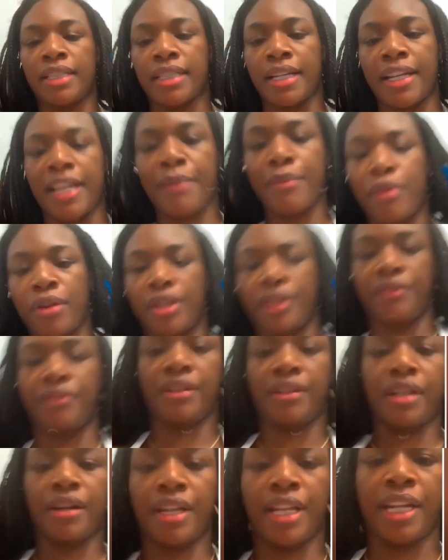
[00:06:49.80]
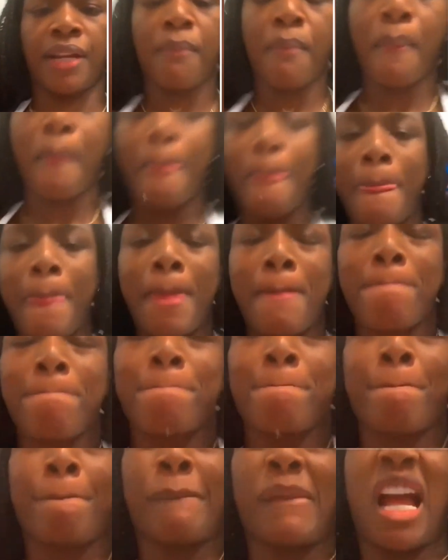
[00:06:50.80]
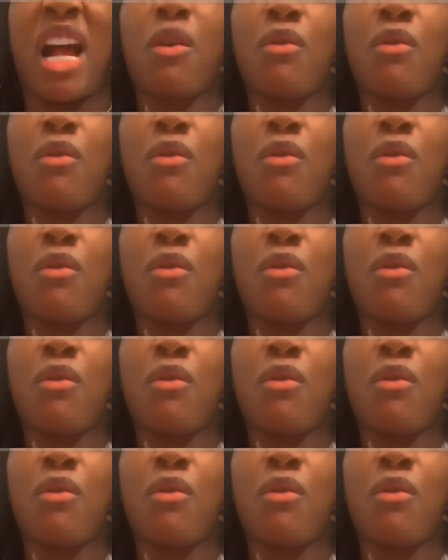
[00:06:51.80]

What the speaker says: I am on a very, I